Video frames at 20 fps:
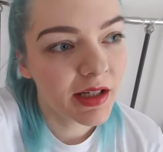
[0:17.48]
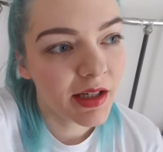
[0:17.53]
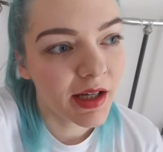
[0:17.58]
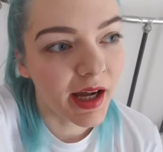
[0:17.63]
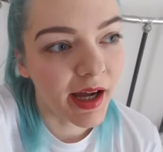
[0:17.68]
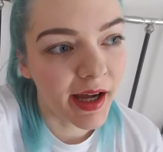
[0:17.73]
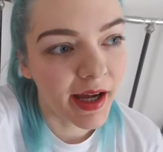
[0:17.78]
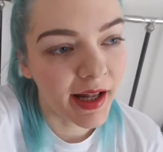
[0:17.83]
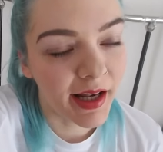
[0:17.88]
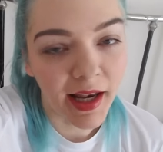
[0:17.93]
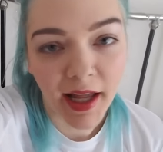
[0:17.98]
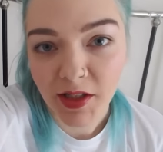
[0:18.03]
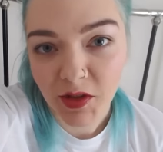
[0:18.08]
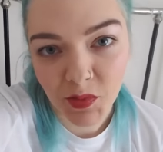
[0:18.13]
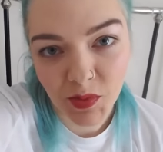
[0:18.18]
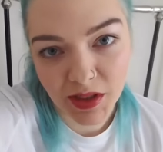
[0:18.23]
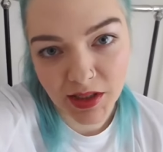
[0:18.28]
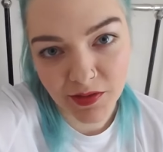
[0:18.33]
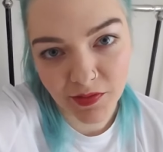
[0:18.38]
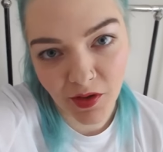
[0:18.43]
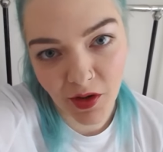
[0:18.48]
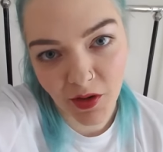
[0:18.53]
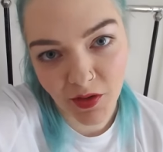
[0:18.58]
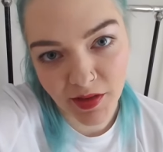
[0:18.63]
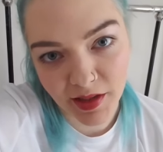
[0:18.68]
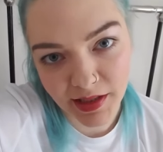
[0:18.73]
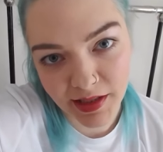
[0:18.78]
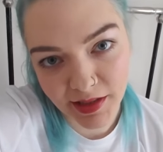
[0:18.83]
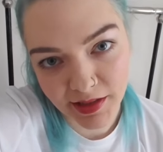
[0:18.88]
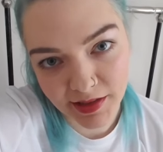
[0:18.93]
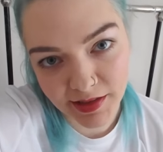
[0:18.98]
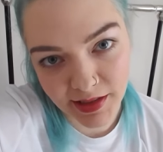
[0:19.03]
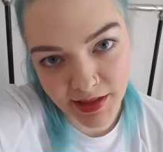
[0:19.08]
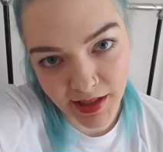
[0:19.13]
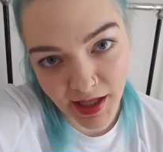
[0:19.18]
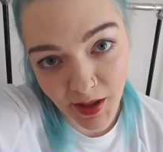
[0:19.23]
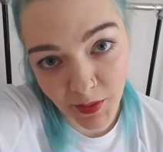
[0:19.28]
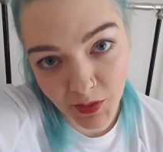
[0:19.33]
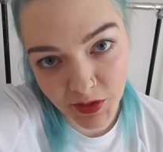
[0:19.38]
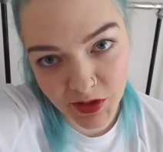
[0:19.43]
last week's vlog, then you'll see
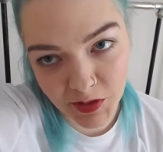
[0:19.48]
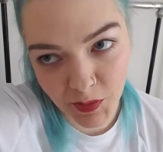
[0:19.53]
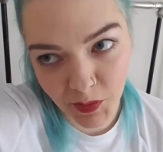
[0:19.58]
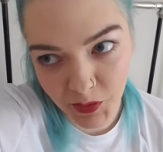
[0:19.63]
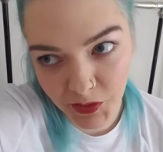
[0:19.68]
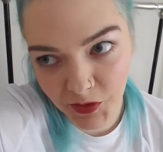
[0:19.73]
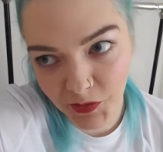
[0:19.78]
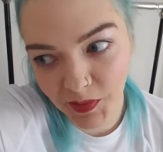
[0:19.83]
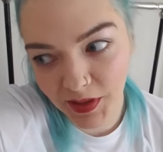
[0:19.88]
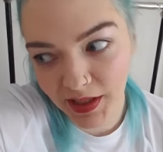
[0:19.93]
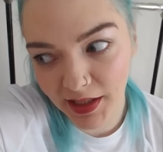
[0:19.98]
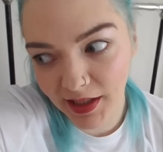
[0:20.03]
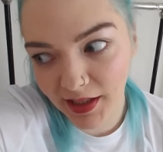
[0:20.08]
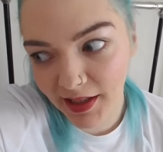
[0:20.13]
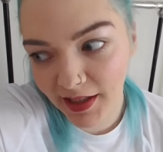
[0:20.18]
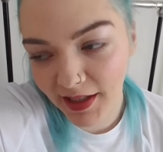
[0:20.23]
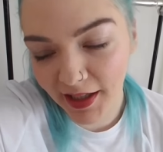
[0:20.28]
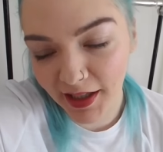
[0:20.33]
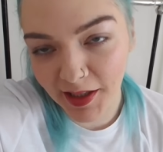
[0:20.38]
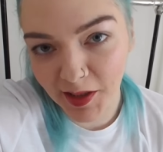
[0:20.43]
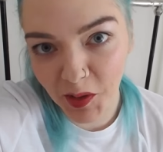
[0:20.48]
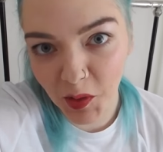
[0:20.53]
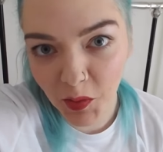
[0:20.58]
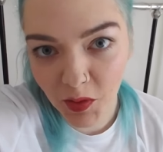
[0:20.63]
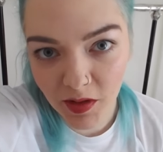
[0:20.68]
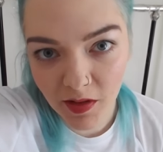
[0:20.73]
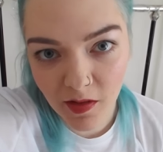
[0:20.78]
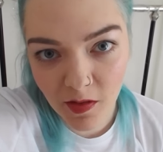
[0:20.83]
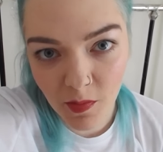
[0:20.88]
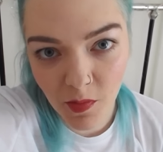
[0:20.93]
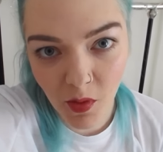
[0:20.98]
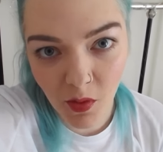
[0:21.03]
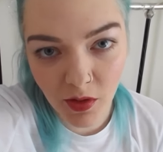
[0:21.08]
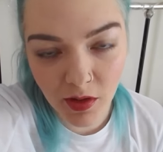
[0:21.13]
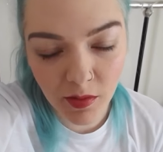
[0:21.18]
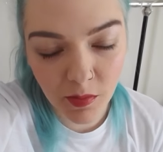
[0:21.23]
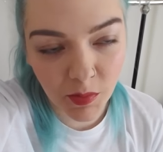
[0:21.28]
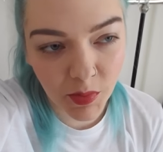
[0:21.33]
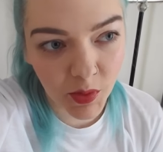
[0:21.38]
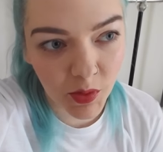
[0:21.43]
that I was supposed to be in uni this
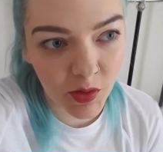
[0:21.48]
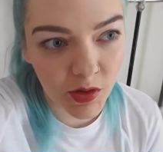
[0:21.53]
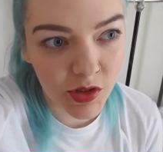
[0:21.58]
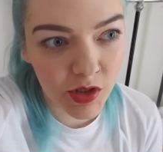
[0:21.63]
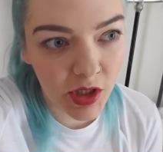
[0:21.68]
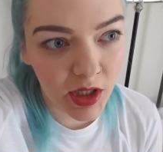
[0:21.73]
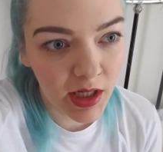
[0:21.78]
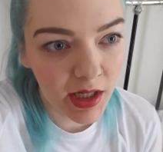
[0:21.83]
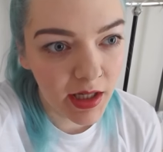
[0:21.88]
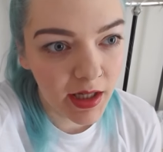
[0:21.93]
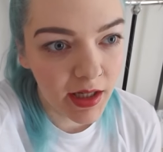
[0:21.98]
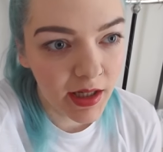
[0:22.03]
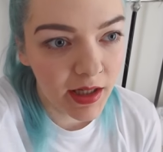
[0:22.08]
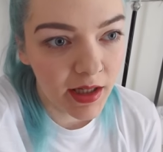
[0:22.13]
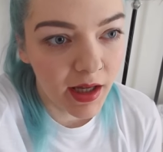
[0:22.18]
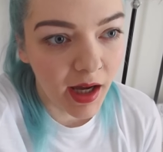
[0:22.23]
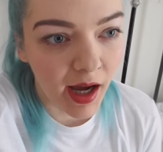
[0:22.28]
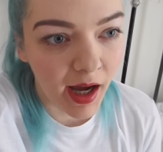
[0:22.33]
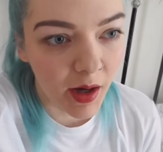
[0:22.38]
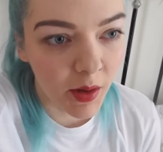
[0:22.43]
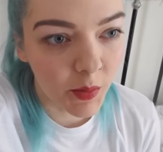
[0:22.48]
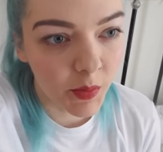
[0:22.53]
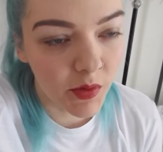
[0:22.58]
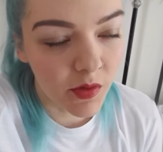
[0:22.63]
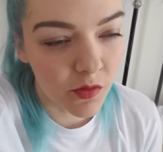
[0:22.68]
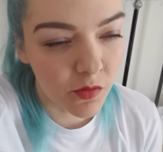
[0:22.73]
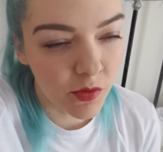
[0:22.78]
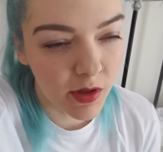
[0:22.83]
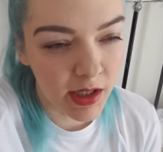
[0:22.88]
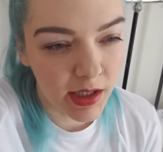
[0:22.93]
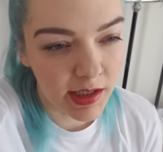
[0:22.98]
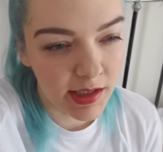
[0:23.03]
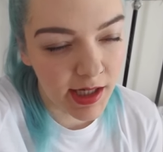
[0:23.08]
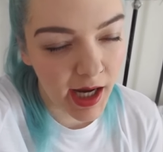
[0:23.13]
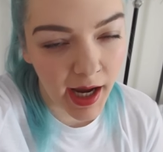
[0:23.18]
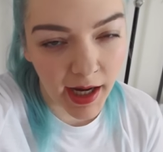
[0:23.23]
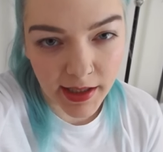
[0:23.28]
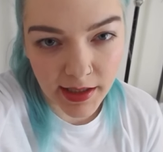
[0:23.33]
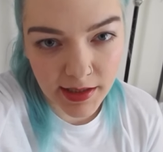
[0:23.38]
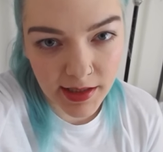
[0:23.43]
morning, but I was really
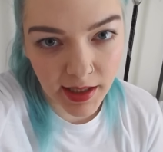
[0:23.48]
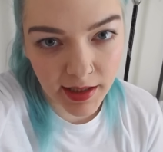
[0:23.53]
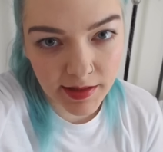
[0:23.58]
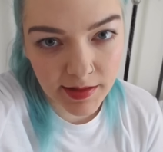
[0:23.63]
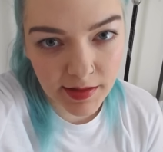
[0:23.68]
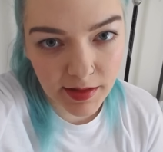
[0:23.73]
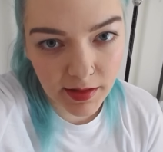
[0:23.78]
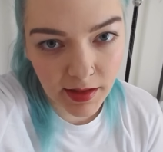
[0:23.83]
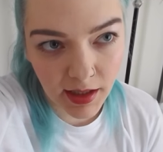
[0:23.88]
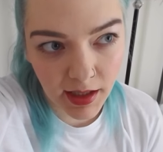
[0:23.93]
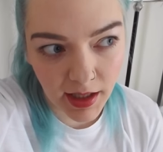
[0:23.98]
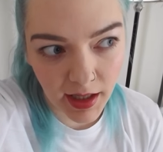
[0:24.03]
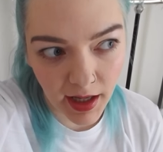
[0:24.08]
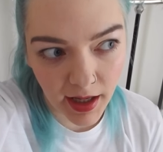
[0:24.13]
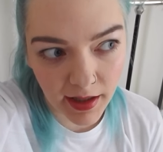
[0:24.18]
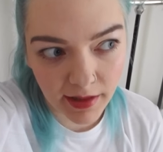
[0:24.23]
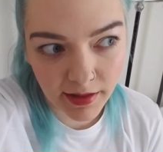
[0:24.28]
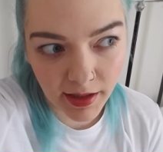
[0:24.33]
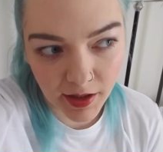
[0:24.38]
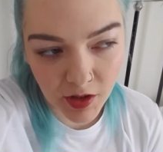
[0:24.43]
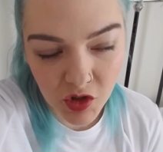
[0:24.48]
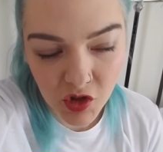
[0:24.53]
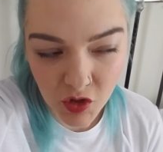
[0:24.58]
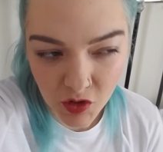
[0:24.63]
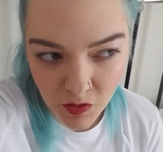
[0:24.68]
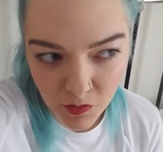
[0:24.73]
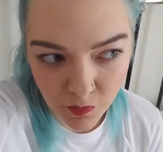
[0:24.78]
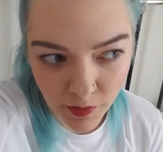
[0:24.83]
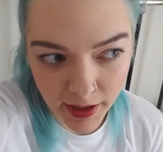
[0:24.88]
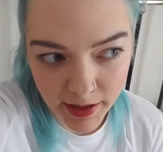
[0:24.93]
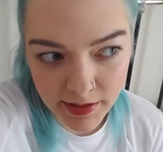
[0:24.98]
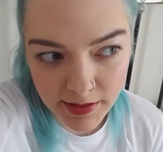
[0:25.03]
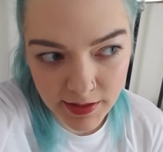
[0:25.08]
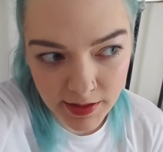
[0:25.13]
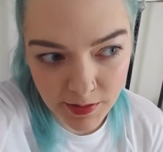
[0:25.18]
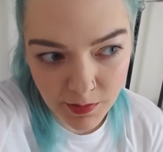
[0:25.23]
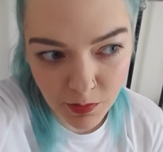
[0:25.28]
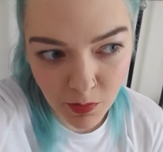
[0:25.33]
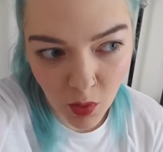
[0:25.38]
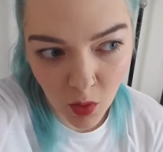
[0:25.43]
tired yesterday and I should have
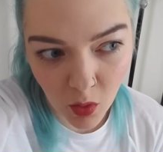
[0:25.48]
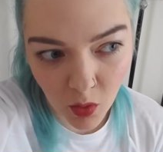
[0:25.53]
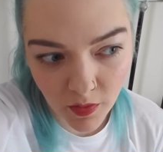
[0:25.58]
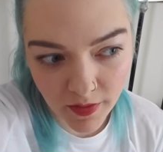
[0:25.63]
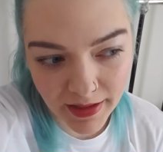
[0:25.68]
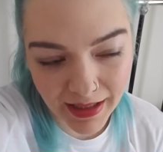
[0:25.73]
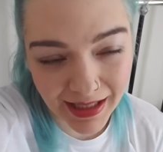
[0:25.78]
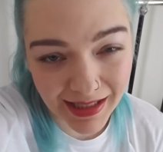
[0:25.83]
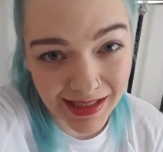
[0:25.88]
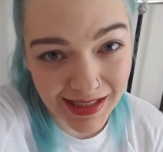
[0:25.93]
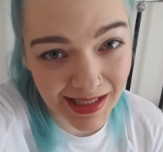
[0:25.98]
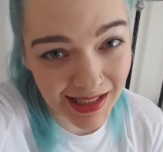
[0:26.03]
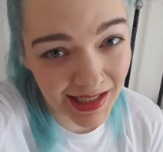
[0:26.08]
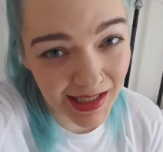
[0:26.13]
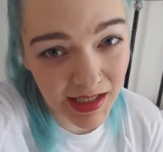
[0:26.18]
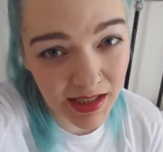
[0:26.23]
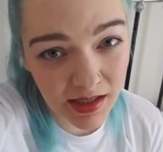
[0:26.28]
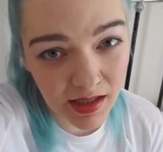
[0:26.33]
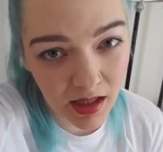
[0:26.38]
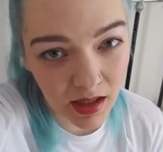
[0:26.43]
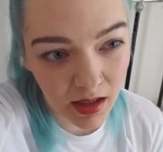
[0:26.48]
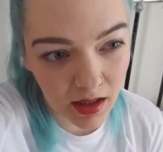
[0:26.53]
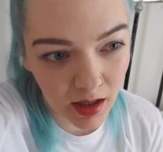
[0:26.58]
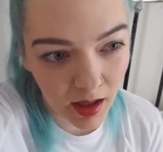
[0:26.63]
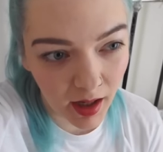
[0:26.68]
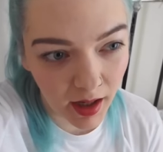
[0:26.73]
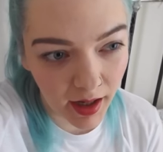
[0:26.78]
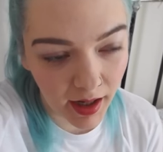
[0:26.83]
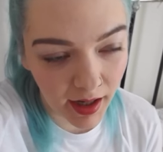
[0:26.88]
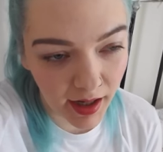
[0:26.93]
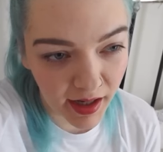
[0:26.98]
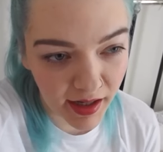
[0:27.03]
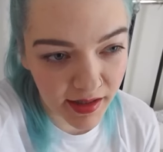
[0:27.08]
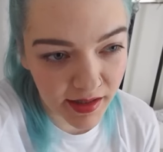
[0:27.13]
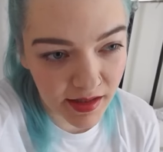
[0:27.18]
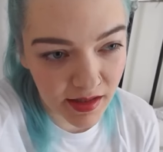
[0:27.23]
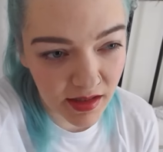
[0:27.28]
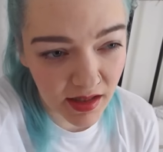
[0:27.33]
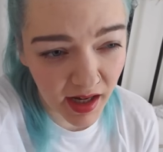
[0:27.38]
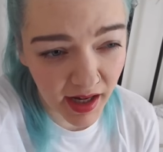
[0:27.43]
rested more than I did.
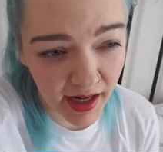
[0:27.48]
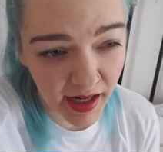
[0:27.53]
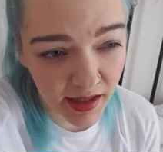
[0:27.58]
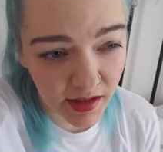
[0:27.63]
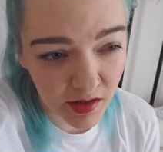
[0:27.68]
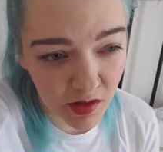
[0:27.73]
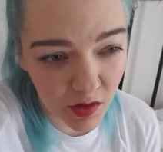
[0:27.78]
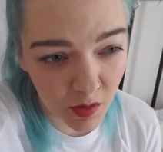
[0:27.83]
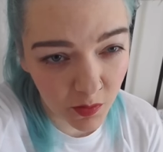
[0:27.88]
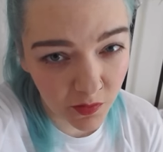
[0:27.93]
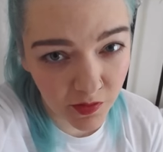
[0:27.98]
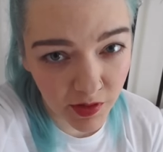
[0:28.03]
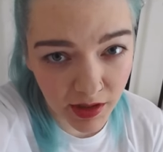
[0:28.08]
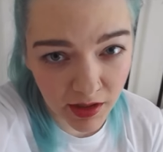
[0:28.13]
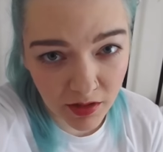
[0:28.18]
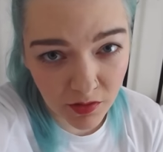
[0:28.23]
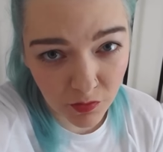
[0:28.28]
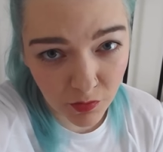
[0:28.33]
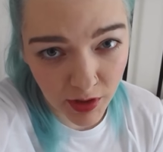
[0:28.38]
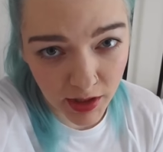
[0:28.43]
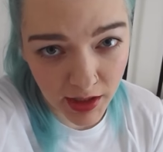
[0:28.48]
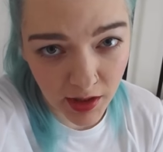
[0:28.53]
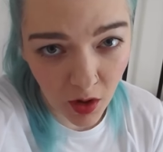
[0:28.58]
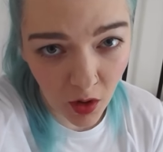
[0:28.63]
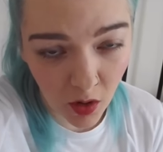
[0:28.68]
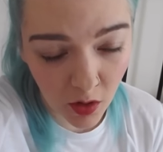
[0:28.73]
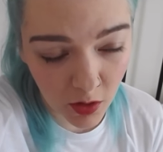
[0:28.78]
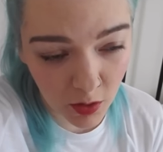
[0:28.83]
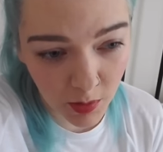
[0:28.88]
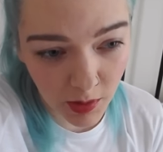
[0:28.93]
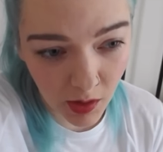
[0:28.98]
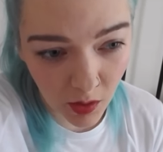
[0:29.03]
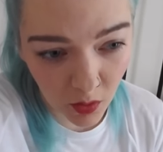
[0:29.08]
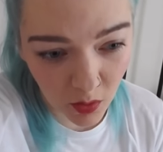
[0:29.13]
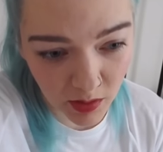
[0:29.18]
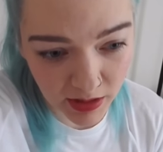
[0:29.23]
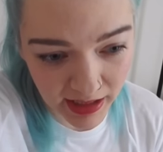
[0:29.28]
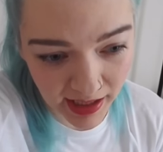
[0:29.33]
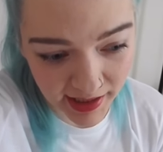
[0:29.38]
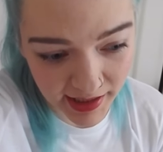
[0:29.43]
And I ended up feeling really horrible
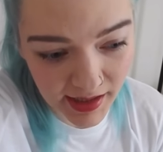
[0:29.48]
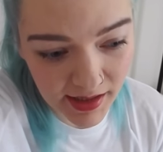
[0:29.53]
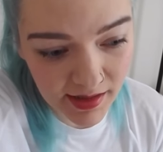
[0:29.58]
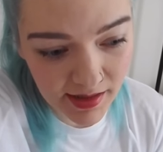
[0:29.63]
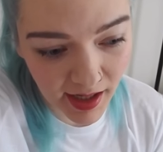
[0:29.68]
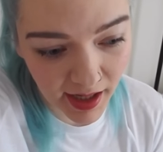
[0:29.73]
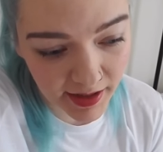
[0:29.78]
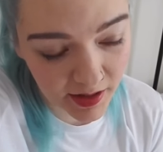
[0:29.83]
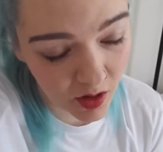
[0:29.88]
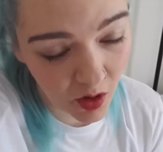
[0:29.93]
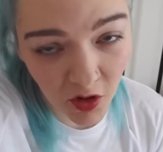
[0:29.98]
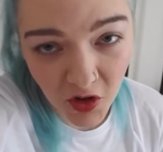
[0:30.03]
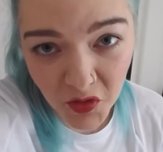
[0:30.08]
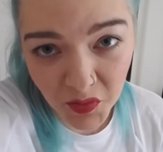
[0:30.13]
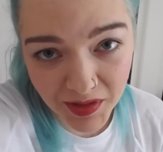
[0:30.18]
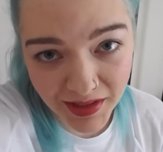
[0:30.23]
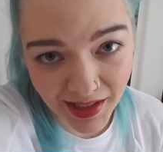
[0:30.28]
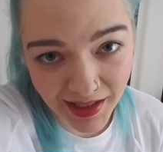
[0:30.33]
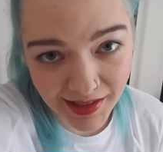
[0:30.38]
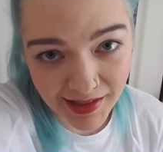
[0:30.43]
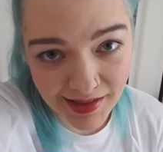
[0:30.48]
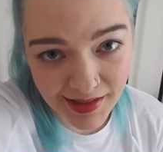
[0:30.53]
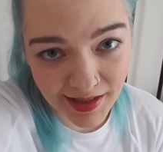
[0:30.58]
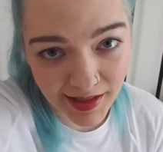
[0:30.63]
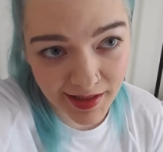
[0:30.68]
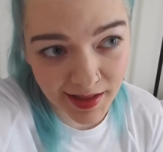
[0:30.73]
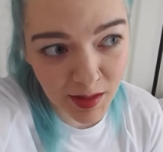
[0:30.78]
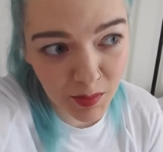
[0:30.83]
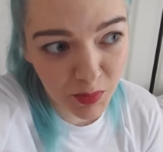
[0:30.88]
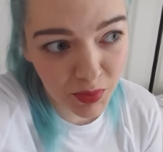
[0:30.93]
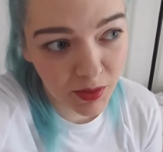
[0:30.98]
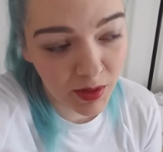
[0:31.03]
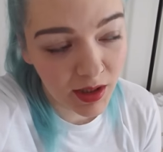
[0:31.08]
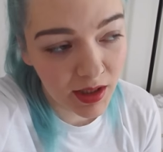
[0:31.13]
all night, had a horrible night's sleep,